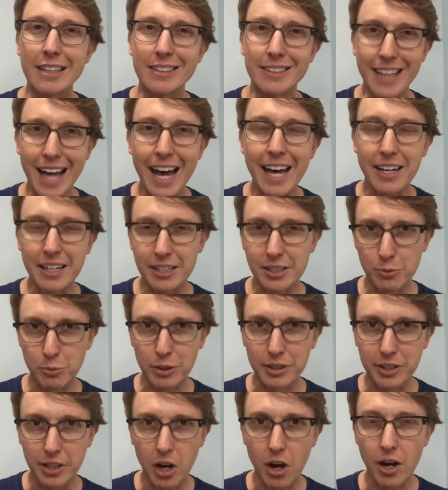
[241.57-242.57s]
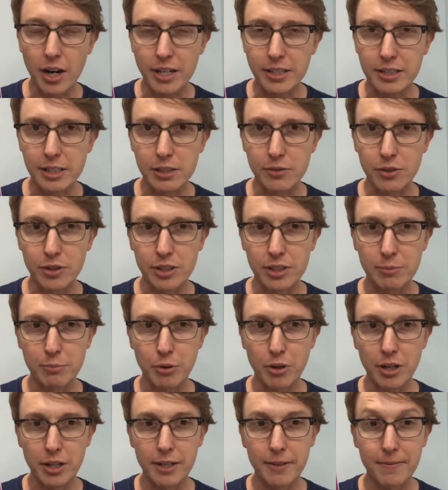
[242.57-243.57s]
That is what the audience is for this
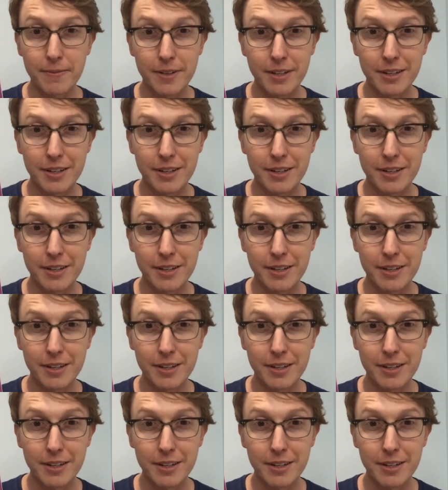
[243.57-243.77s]
book.